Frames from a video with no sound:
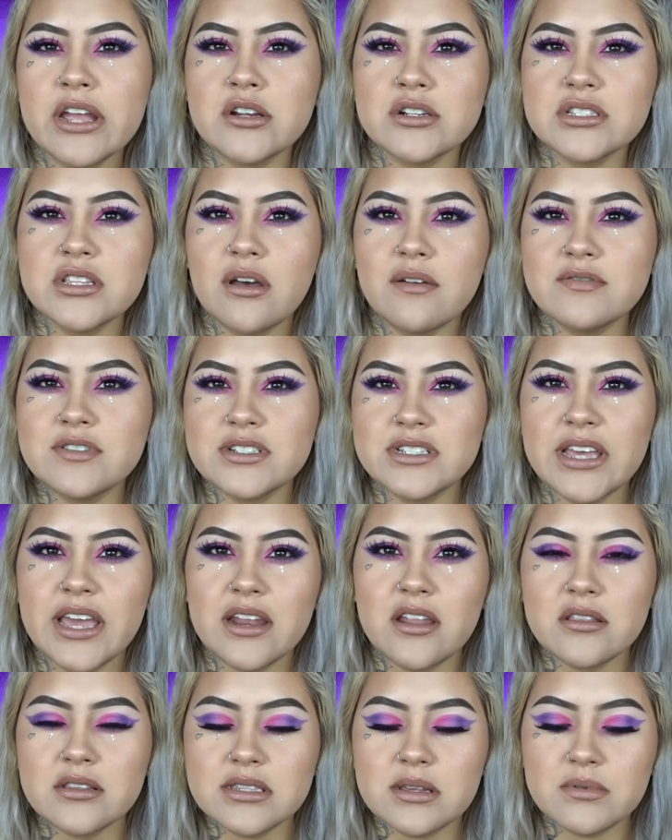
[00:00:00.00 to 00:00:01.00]
on yourself to
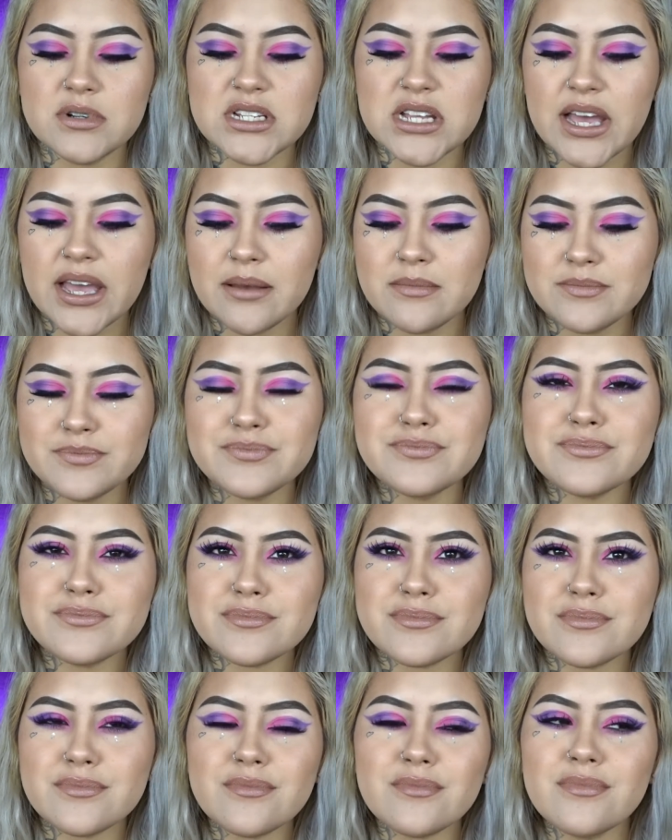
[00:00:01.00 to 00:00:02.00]
tan in the summertime.
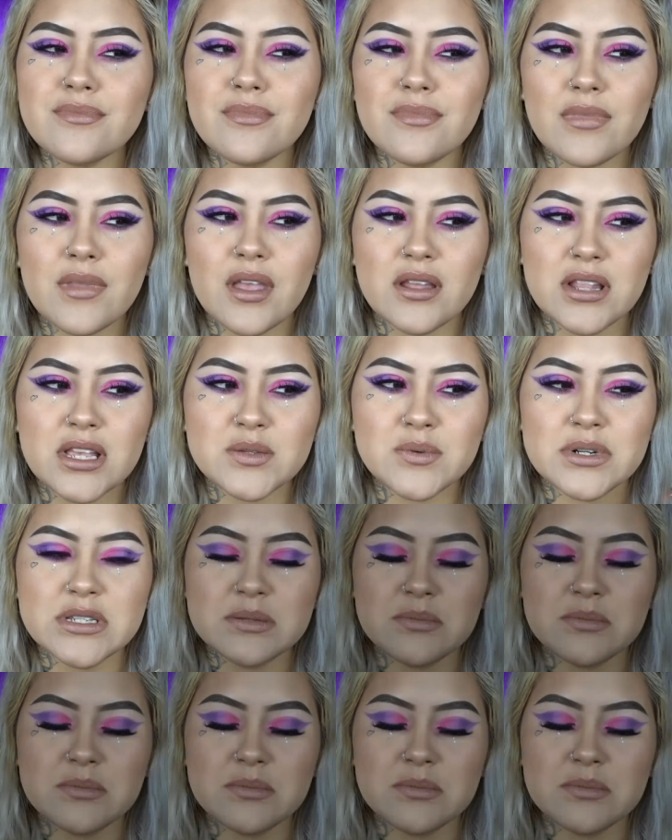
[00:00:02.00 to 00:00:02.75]
That's what it